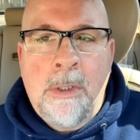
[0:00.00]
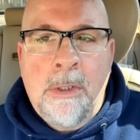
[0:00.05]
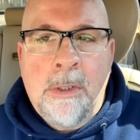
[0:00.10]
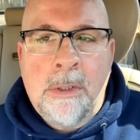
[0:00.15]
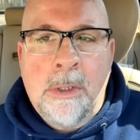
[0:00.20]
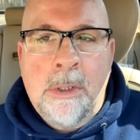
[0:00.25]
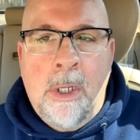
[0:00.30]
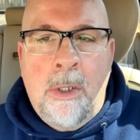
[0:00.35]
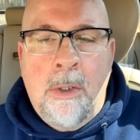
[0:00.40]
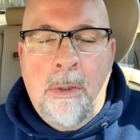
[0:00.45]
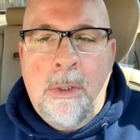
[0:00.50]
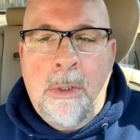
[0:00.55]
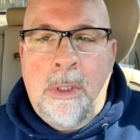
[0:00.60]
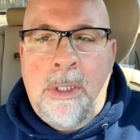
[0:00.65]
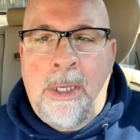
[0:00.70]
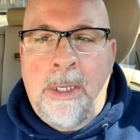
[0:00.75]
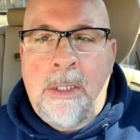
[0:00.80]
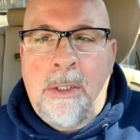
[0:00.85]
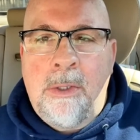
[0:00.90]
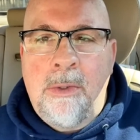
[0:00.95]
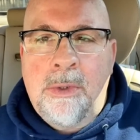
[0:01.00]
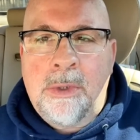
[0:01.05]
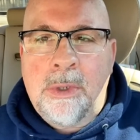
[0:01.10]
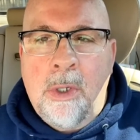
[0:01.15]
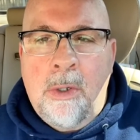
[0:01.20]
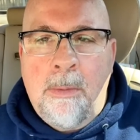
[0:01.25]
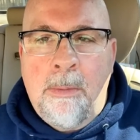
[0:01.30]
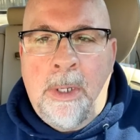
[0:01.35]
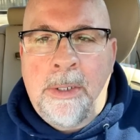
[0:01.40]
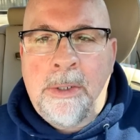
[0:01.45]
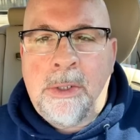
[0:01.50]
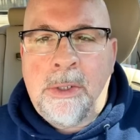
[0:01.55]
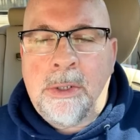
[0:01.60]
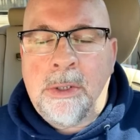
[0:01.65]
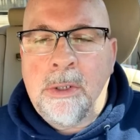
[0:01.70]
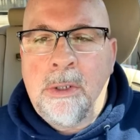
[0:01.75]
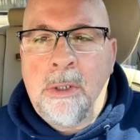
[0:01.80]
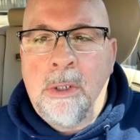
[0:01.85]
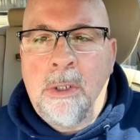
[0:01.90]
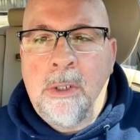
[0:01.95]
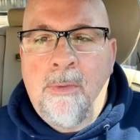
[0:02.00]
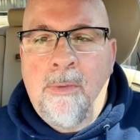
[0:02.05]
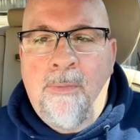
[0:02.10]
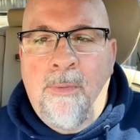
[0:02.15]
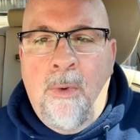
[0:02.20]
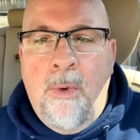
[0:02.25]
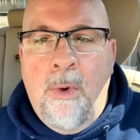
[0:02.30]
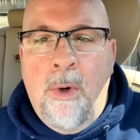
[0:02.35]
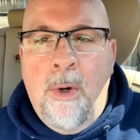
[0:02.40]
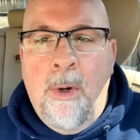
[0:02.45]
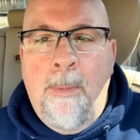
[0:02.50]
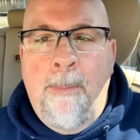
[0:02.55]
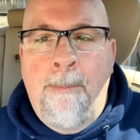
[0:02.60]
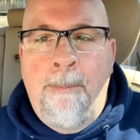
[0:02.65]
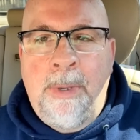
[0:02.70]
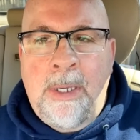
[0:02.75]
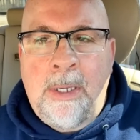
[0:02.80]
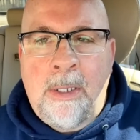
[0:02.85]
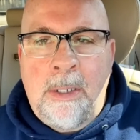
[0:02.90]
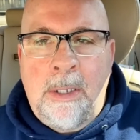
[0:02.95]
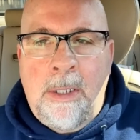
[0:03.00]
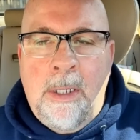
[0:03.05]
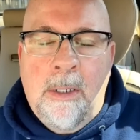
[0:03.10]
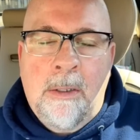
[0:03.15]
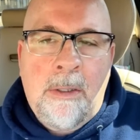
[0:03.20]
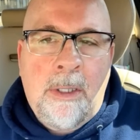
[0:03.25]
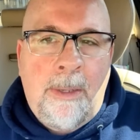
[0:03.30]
So thank you so much for being here.